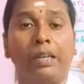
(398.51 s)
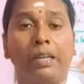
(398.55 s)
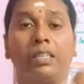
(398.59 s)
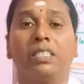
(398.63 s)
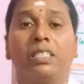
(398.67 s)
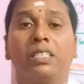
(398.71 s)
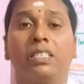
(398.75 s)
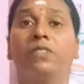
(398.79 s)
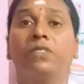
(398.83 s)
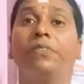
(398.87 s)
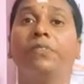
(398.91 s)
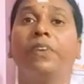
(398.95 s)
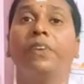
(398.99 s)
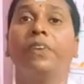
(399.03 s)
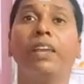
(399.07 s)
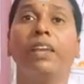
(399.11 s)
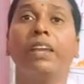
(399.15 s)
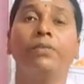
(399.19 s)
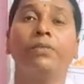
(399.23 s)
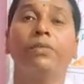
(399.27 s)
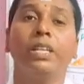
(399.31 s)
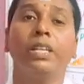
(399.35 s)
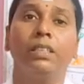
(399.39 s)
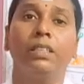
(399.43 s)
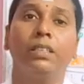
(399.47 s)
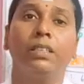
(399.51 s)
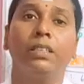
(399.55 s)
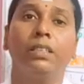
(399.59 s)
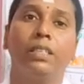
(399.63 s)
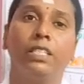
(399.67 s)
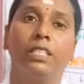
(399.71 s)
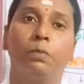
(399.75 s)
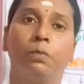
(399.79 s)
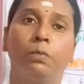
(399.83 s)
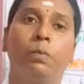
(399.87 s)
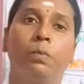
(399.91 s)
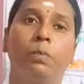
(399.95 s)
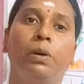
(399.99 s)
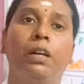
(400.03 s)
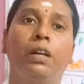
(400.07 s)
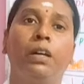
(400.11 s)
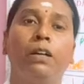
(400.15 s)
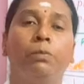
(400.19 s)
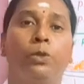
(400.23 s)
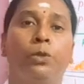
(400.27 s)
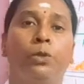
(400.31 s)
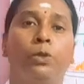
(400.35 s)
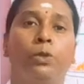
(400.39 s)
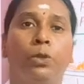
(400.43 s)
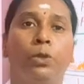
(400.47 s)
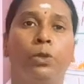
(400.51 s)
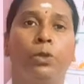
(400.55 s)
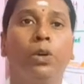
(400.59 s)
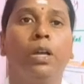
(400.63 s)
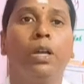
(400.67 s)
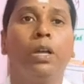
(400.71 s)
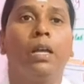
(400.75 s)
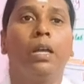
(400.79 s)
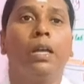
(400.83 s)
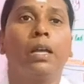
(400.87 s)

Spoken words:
it is favoring the sperm to